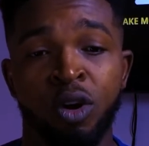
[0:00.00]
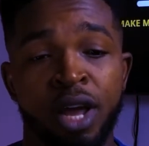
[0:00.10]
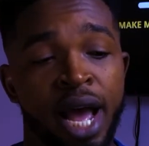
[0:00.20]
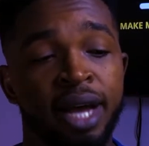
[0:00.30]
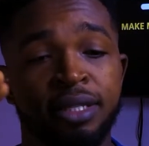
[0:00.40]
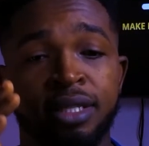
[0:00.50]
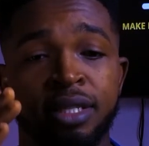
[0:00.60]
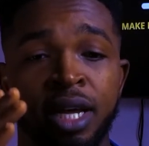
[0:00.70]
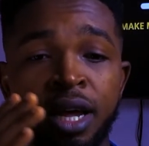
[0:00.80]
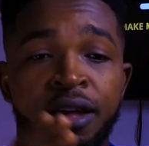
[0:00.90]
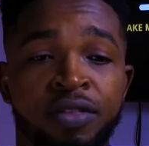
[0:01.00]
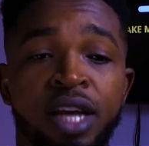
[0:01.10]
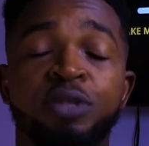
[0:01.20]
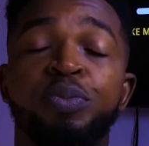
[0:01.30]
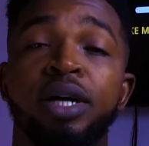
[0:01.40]
Okay, as a
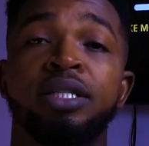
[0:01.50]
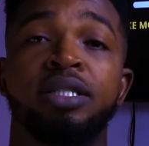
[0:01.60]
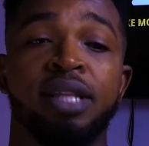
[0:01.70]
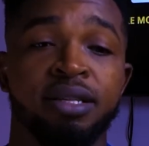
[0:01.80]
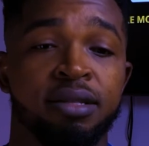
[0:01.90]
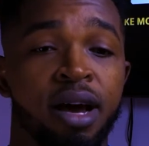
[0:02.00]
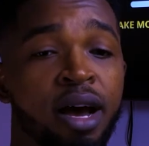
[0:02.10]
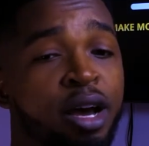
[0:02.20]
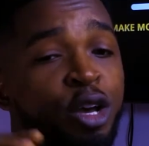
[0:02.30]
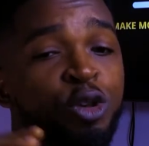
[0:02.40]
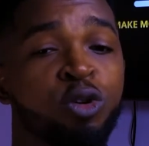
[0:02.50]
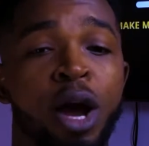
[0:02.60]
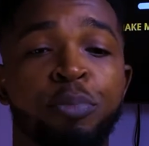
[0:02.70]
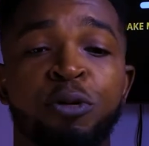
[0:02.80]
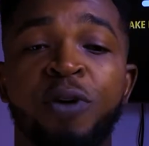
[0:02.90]
Testbud tester, you
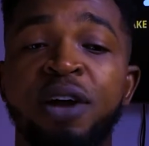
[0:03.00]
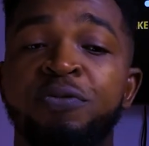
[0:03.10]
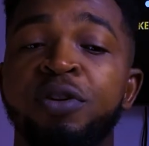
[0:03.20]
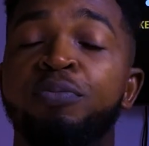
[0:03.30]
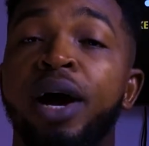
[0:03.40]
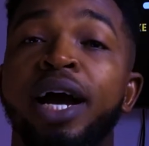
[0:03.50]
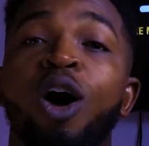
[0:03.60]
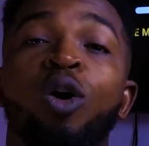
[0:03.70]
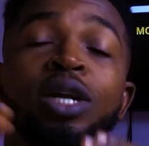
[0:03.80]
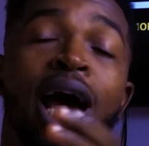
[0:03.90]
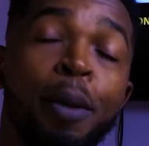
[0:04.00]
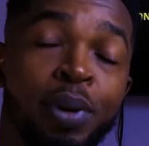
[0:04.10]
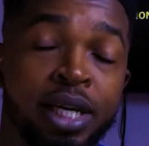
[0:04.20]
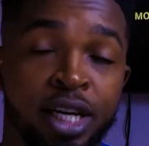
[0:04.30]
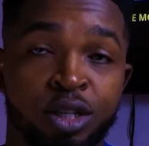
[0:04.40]
can provide feedback on
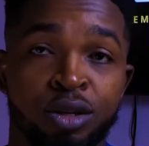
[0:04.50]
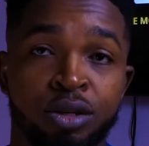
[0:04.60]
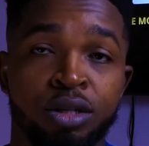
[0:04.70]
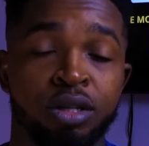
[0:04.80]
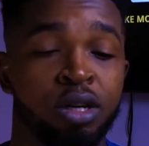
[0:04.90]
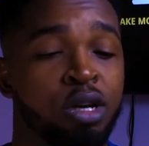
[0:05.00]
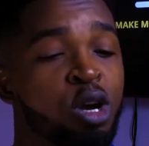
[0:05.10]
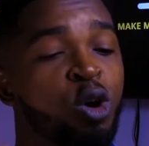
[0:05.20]
applications,